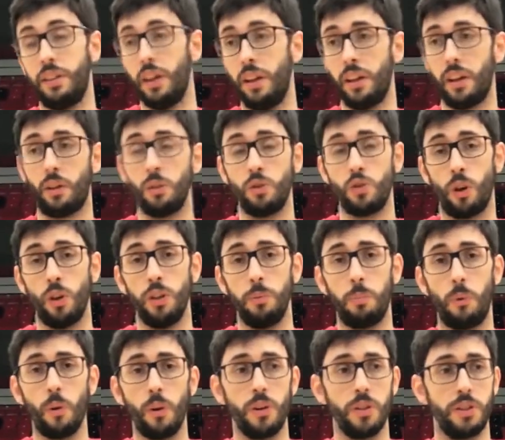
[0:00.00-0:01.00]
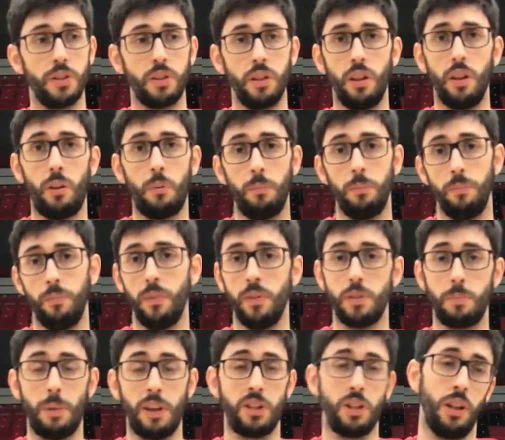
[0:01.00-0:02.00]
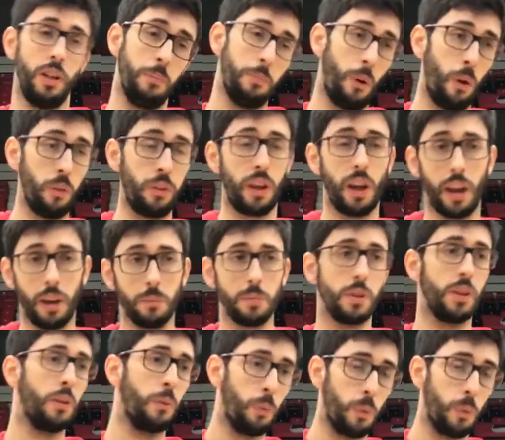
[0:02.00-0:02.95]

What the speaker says: and control the boards, especially in both games,